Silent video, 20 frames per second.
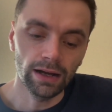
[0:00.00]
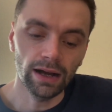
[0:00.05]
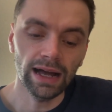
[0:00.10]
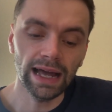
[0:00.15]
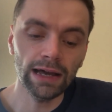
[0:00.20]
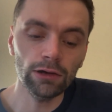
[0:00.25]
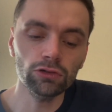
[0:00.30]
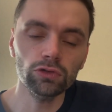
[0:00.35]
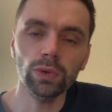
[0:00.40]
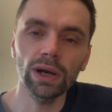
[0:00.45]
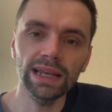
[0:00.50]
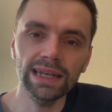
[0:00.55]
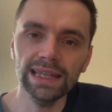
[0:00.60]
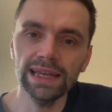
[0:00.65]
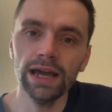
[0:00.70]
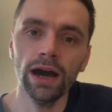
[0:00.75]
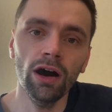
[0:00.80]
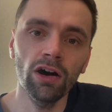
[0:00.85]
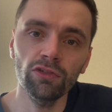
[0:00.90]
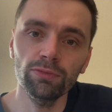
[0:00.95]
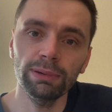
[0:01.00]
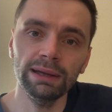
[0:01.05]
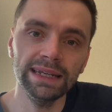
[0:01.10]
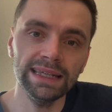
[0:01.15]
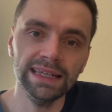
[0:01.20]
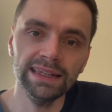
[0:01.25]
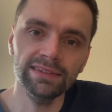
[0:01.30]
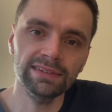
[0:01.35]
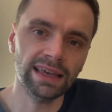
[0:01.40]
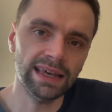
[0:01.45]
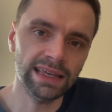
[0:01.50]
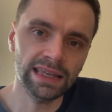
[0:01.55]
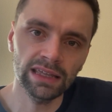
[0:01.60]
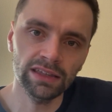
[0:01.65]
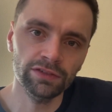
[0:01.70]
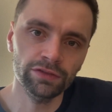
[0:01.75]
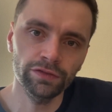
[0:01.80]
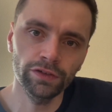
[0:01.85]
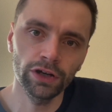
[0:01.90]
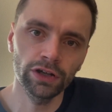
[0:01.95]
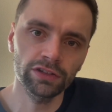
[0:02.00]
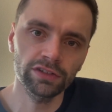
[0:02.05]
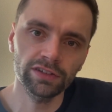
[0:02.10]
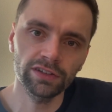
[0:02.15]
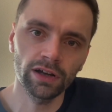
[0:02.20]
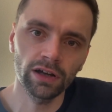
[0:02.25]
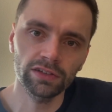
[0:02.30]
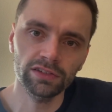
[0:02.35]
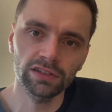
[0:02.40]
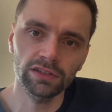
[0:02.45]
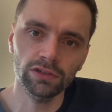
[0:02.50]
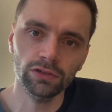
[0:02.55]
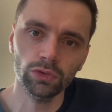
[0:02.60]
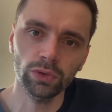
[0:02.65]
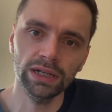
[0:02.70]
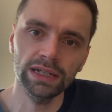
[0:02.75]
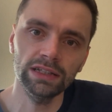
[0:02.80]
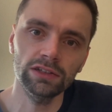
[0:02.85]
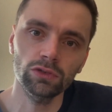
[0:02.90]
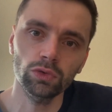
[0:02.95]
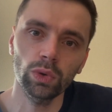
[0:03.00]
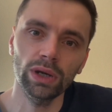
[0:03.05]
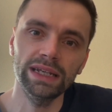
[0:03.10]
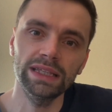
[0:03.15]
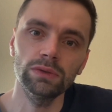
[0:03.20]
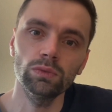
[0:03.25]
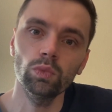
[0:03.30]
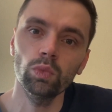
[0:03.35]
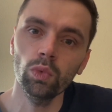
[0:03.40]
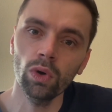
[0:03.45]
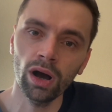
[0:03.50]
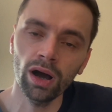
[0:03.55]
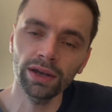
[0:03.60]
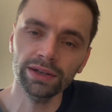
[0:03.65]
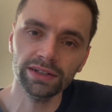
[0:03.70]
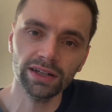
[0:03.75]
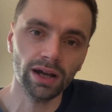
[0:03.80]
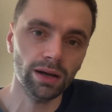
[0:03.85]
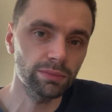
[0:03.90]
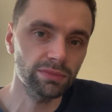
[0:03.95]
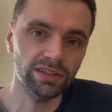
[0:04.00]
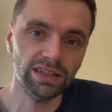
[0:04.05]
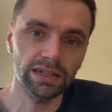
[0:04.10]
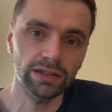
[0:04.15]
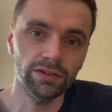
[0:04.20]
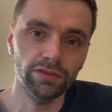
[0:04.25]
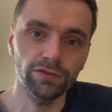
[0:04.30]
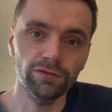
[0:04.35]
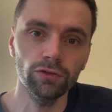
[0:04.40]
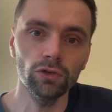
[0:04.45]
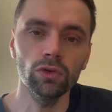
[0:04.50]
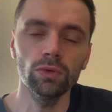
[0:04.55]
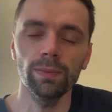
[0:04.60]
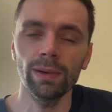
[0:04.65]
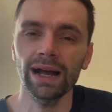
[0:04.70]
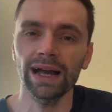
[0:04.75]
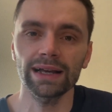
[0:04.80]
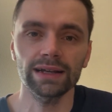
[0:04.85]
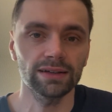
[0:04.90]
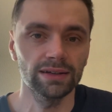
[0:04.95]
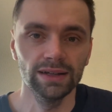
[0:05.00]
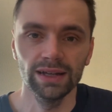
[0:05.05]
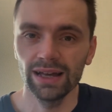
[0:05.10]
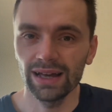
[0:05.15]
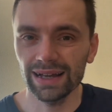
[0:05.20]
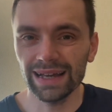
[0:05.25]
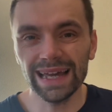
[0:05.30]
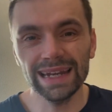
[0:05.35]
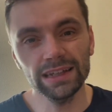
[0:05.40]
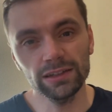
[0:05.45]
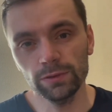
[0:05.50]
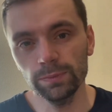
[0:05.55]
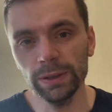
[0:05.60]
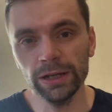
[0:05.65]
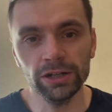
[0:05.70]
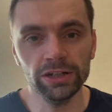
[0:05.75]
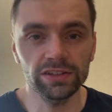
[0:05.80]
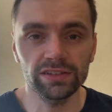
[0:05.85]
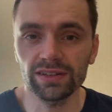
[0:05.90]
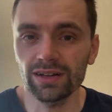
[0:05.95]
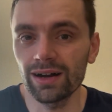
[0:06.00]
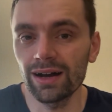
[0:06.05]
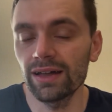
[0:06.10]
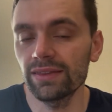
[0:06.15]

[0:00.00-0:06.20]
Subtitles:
Elsewhere, Lee Halfpenny, he's getting his first start since 2021, comes in at fullback. Again, experienced guy.